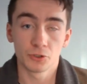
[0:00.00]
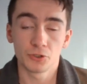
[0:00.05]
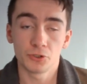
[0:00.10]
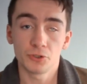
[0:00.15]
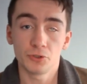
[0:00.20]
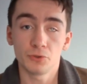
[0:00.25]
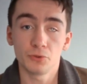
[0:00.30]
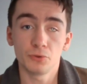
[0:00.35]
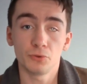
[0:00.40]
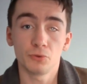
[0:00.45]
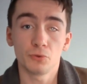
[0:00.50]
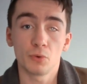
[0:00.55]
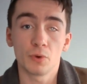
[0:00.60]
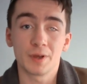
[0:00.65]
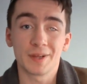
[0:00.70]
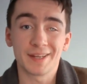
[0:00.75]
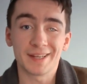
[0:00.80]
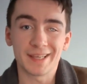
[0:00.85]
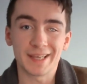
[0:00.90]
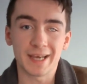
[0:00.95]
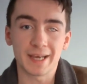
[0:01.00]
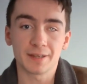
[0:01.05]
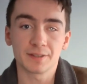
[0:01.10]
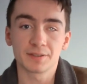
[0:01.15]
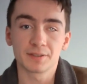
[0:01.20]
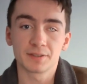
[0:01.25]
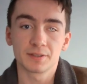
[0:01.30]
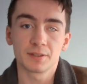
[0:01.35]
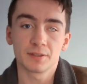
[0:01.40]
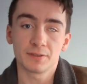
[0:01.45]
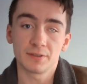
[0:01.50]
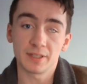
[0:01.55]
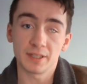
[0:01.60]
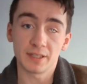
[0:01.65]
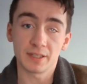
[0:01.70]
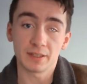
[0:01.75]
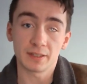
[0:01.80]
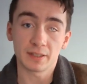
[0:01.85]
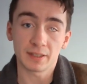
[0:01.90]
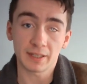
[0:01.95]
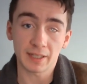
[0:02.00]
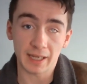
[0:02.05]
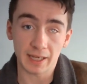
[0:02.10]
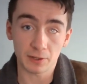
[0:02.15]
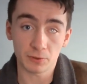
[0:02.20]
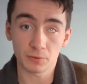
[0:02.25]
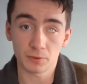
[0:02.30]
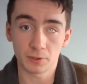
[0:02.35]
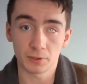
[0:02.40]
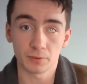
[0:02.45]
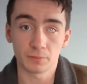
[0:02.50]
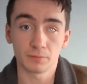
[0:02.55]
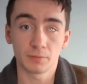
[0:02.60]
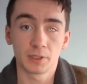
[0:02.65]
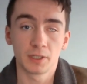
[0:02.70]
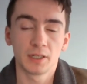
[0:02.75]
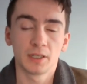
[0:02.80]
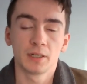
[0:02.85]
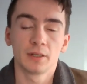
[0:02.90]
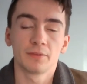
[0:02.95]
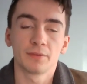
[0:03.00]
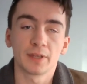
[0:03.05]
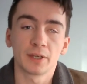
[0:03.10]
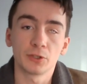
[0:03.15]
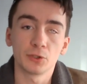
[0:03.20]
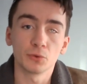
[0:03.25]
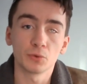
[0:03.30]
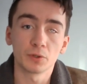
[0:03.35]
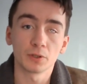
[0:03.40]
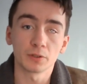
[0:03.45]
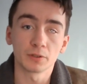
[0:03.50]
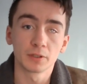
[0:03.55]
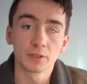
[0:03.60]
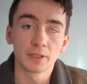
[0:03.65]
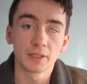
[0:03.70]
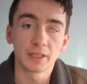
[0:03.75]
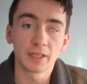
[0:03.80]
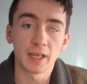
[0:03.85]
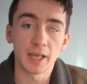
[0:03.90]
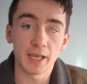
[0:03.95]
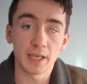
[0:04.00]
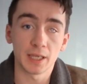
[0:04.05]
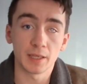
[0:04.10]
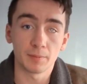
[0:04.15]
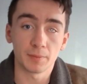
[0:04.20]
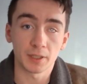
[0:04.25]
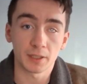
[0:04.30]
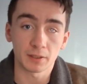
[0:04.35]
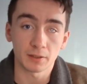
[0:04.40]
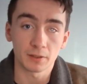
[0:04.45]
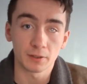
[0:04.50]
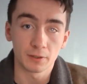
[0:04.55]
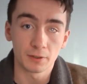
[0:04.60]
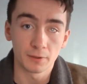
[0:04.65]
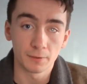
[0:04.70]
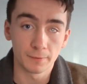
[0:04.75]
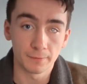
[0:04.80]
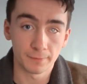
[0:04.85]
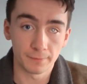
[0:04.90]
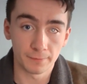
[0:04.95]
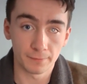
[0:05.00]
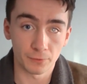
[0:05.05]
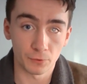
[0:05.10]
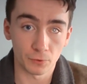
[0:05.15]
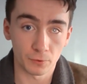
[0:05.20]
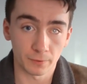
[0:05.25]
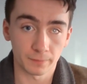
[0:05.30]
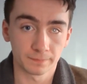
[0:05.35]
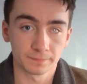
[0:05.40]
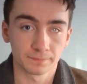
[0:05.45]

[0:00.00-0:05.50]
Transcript: to get the outcome that you are aiming for.